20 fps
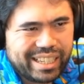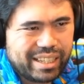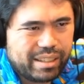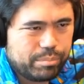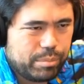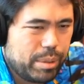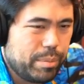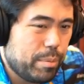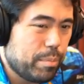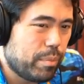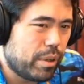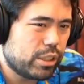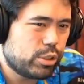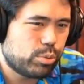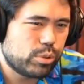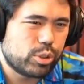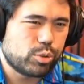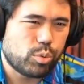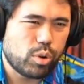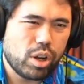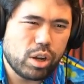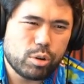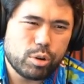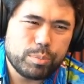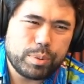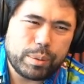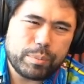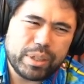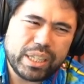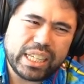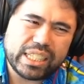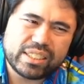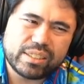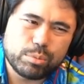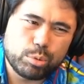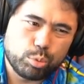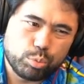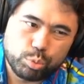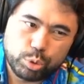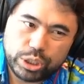maybe must-win's wrong or but I'm gonna get
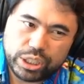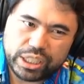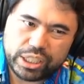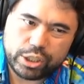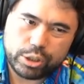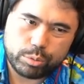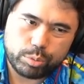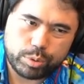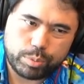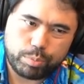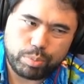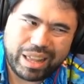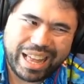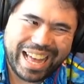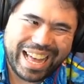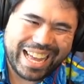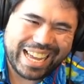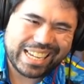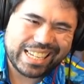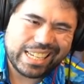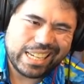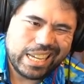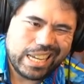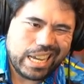someone really good with black